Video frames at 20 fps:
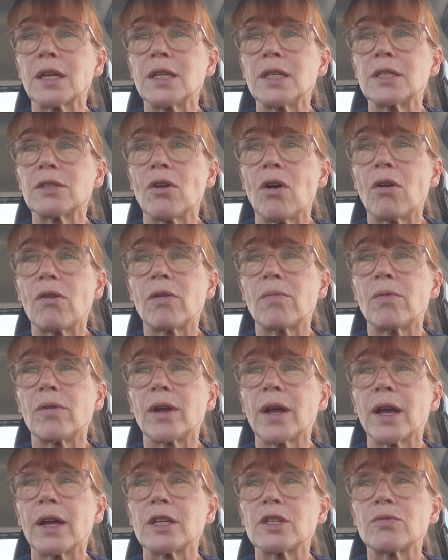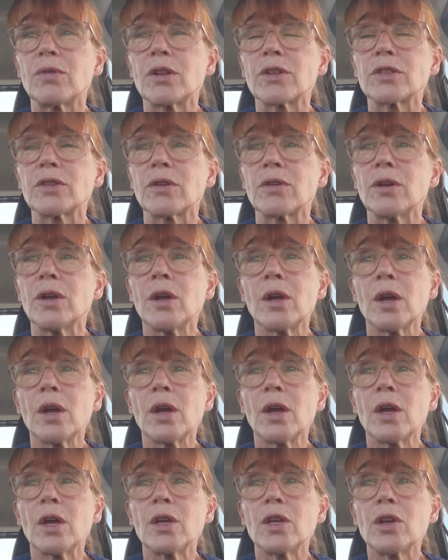he's the horrible guy as well. So
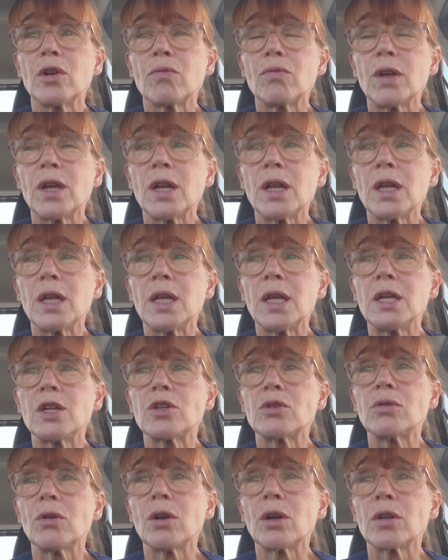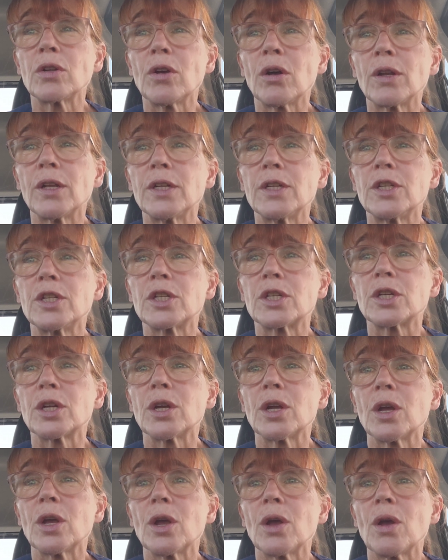you really need to acknowledge
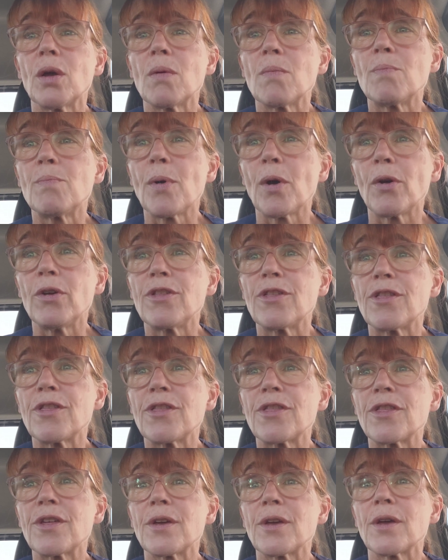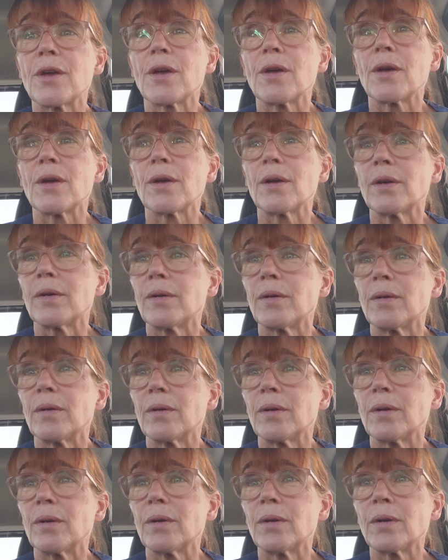both.
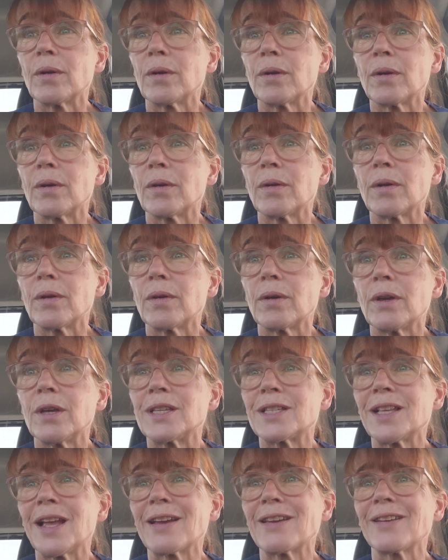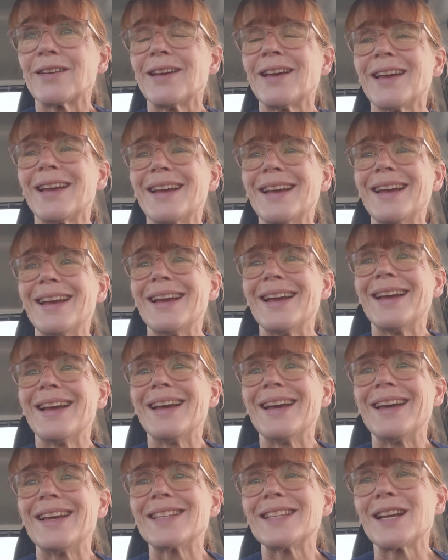It's like
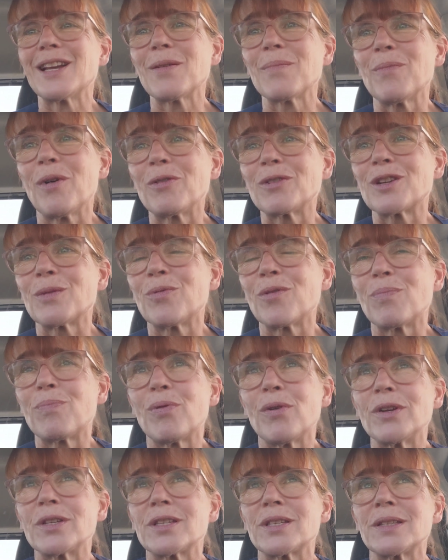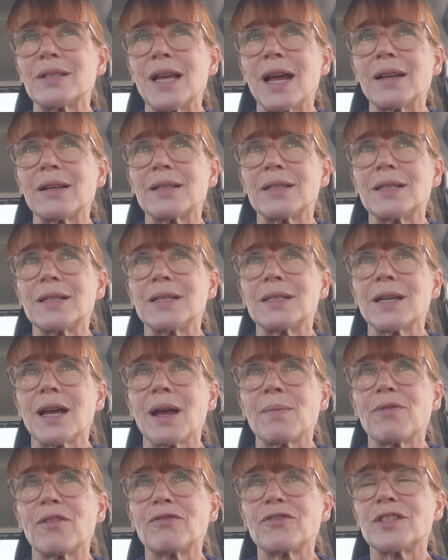a multiple personality
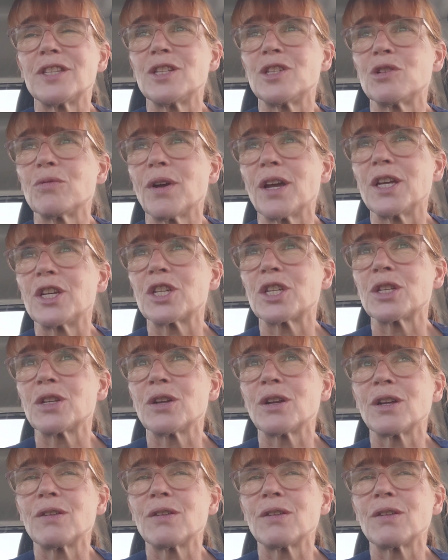type of situation,